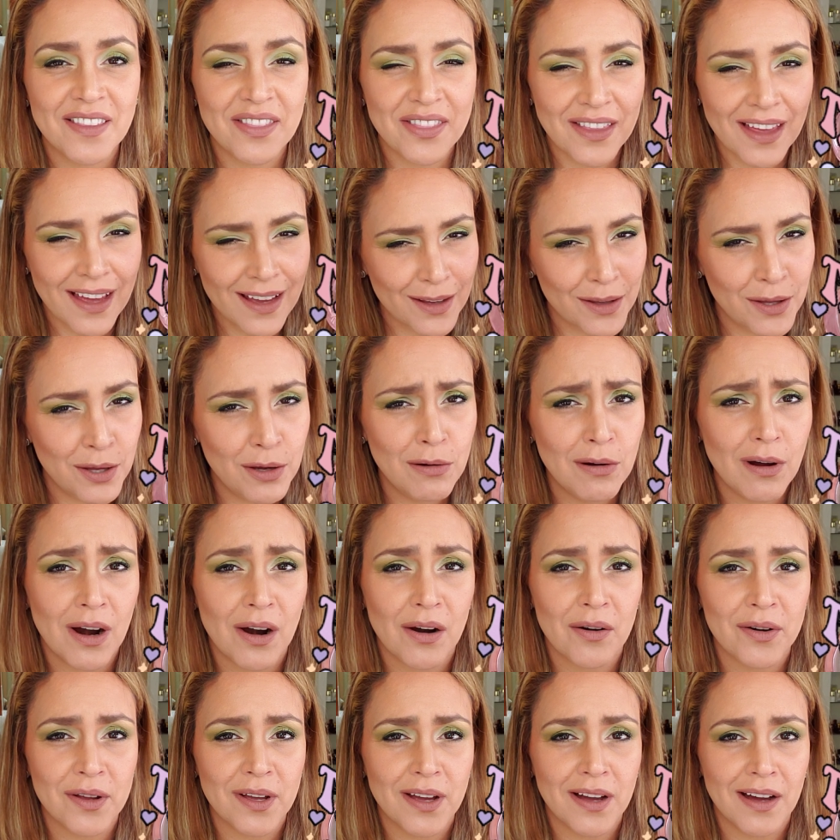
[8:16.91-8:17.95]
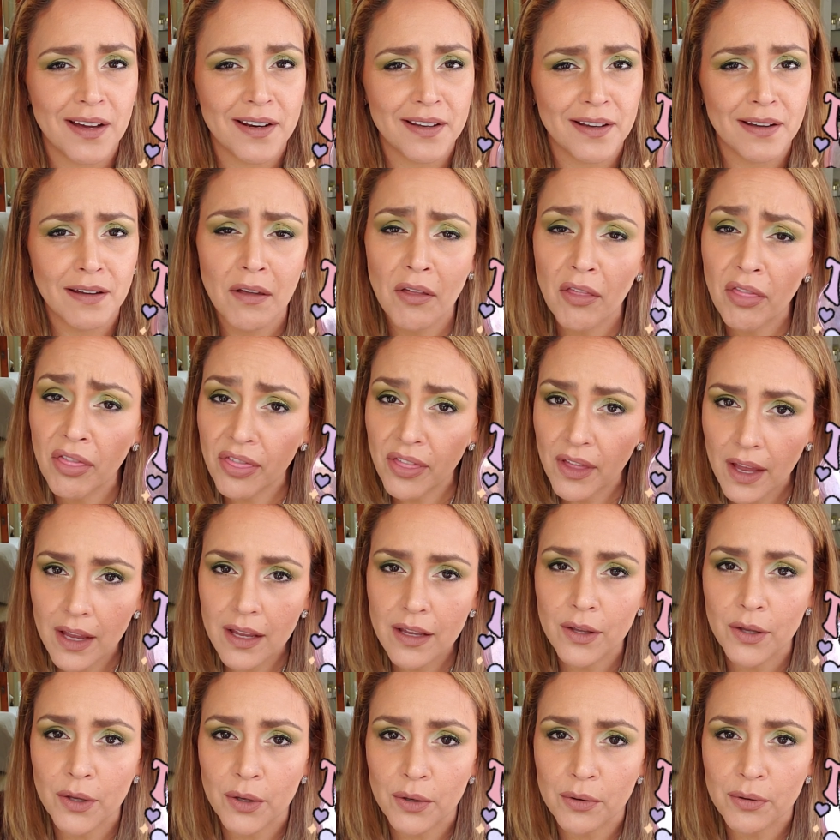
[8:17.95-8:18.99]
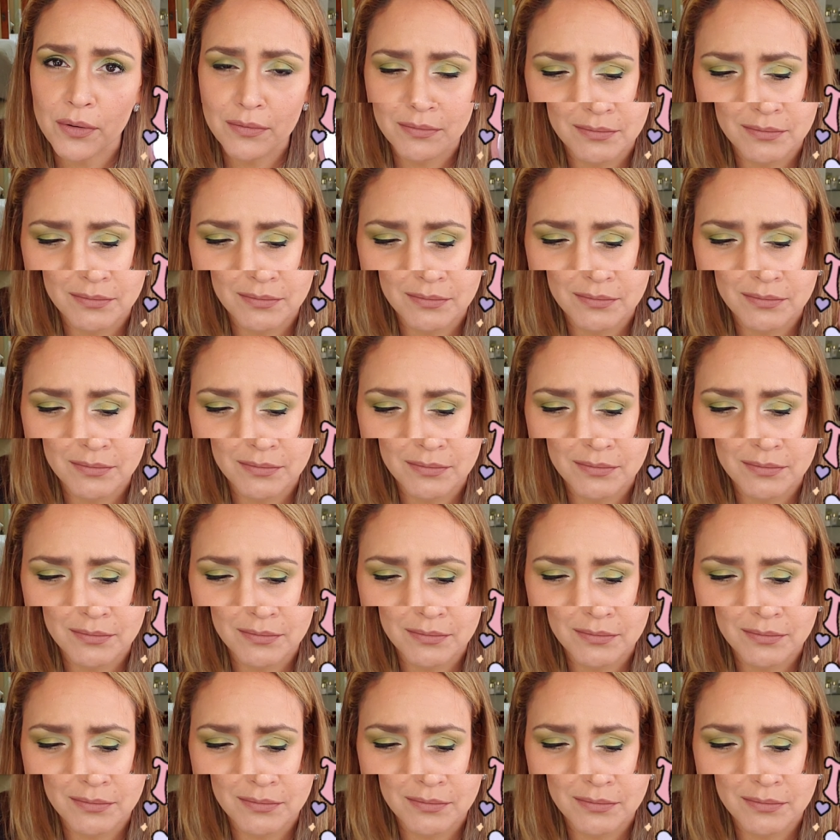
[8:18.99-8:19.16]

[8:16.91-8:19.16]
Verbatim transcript: Thank you, Ariana. Thank you.